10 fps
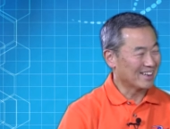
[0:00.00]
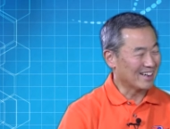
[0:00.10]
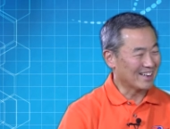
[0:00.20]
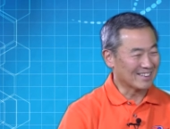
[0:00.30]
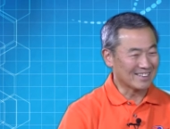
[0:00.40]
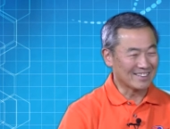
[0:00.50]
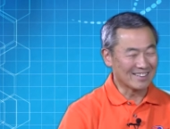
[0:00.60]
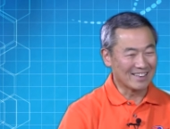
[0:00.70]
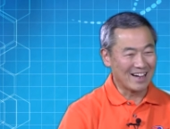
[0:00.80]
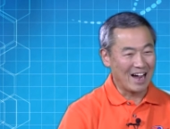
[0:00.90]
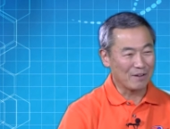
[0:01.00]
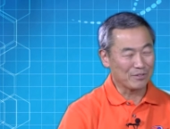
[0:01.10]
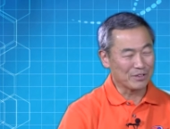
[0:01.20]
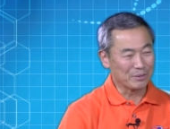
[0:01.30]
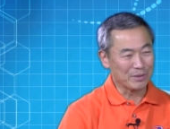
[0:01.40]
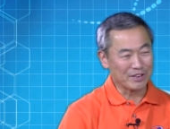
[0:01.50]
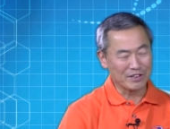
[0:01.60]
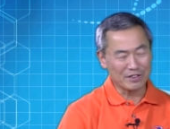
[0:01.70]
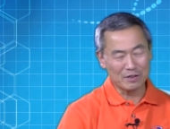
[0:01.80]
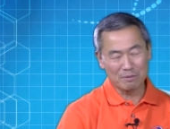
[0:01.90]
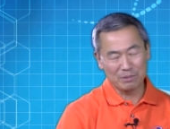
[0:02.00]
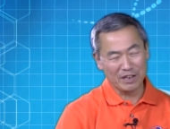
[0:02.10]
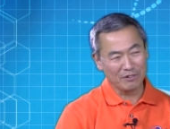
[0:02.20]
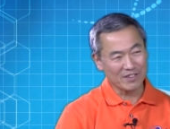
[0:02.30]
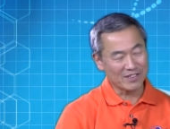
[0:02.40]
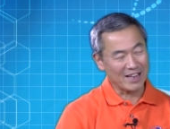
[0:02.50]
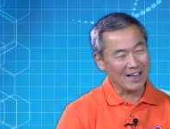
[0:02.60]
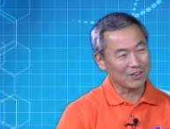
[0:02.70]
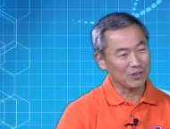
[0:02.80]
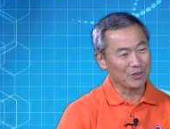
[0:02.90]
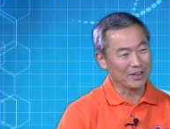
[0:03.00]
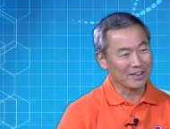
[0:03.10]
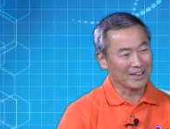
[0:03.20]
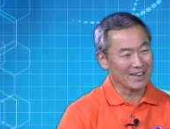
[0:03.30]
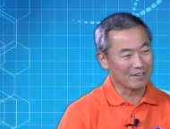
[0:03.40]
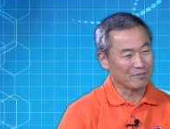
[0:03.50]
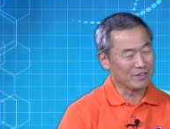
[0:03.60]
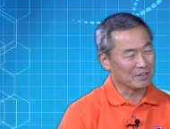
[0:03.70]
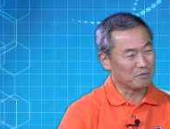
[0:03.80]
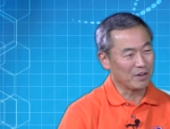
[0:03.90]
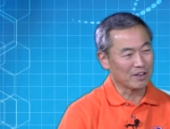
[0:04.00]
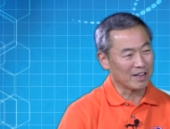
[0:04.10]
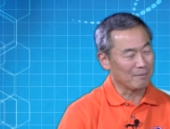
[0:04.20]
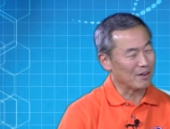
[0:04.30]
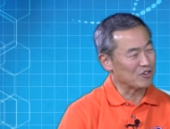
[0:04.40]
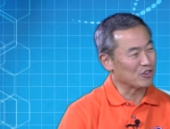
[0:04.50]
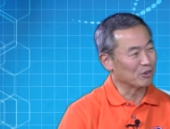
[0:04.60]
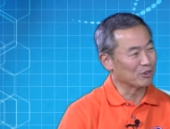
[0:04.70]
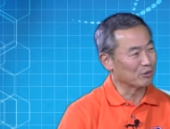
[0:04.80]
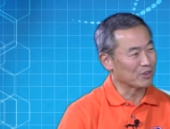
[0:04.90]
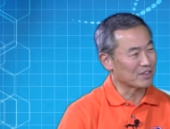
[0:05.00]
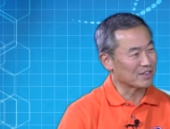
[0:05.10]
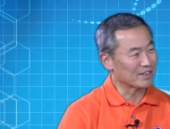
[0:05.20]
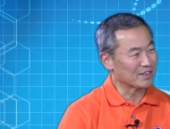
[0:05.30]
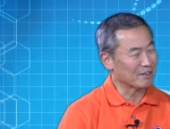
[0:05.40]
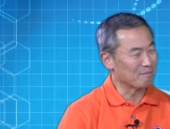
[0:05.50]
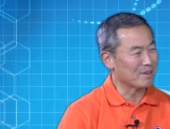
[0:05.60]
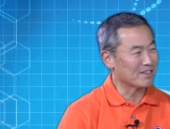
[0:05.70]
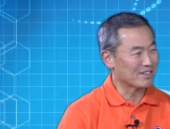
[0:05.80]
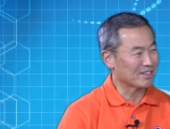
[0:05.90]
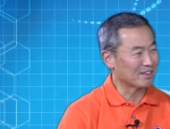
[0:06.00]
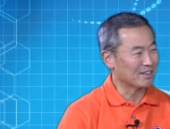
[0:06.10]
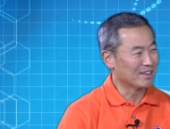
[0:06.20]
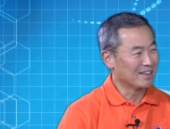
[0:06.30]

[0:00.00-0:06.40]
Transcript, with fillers: And uh, after was playing with this cat toy, I felt that my shoulder was uh, immensely